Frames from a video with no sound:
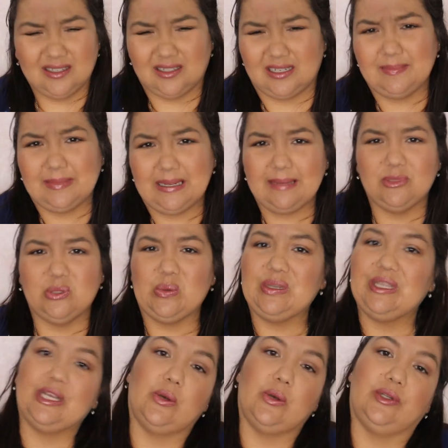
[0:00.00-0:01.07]
Sometimes
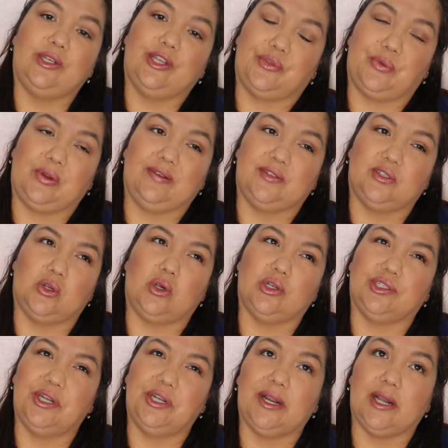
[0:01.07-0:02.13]
when you go into thrift
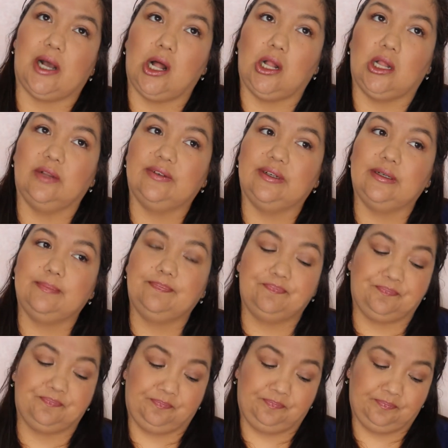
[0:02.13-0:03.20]
stores, not all of
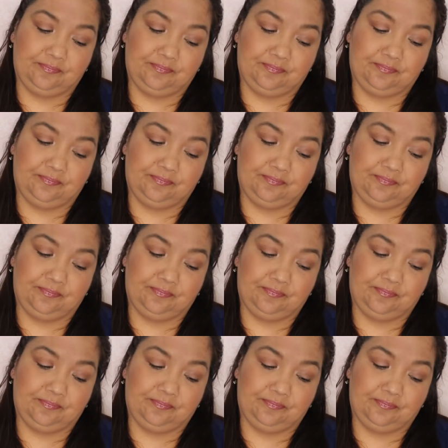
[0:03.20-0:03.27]
them,